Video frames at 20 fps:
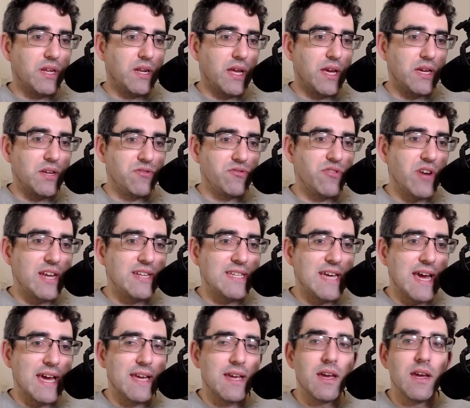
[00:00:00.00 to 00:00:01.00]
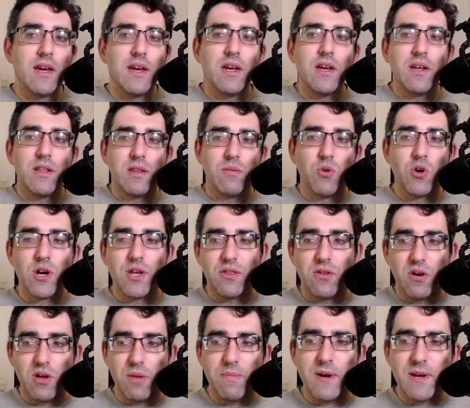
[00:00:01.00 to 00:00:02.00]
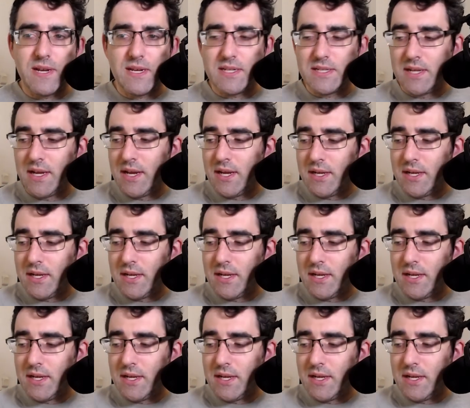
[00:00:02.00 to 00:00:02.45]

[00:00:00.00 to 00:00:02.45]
like a Draytech, the more I thought about it,